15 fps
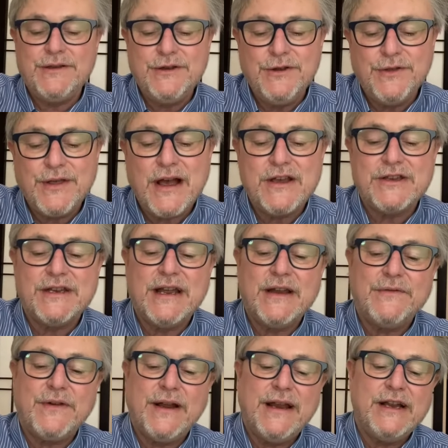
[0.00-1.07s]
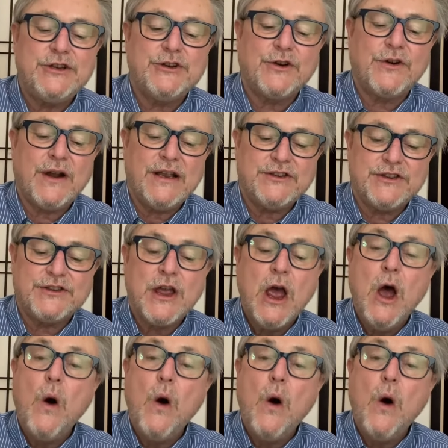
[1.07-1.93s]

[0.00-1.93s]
2008 financial crisis.